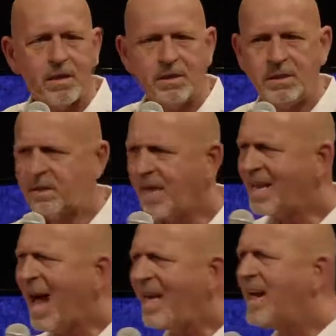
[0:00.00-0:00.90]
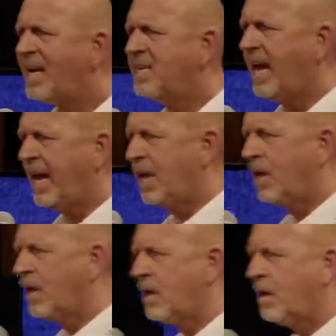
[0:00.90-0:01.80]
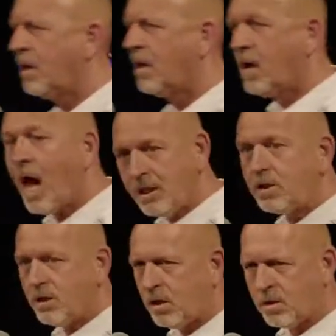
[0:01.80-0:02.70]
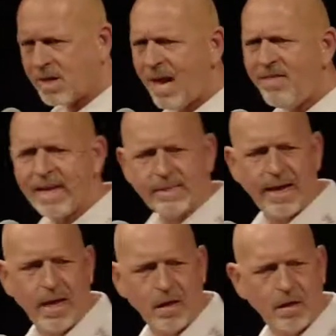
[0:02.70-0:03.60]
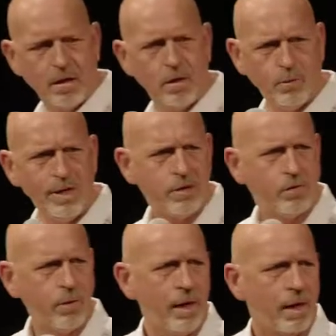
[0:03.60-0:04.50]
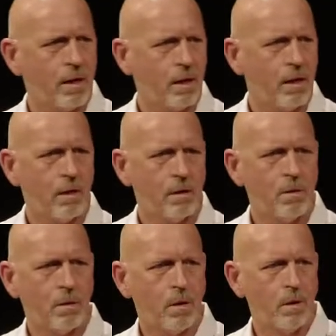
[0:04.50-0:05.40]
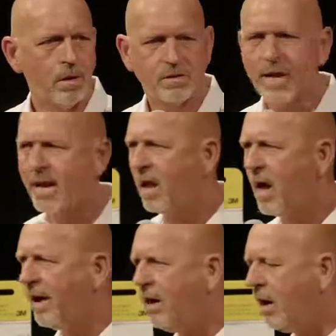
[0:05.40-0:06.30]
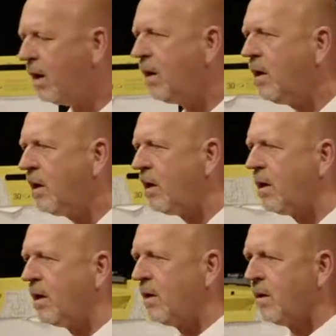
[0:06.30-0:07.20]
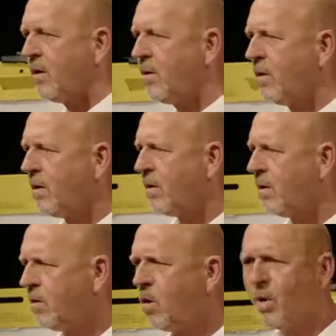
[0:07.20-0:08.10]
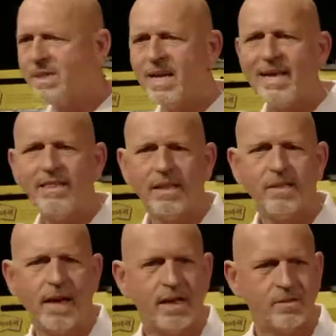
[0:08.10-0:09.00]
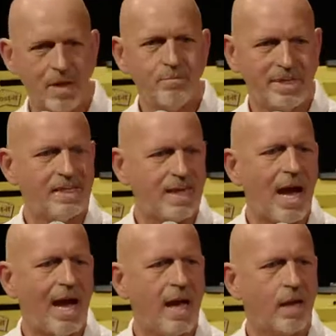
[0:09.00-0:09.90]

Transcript: Did they die that day? God said, You'll die that day. You eat the tree. Well, is God a liar? No, what died that day? Something did die.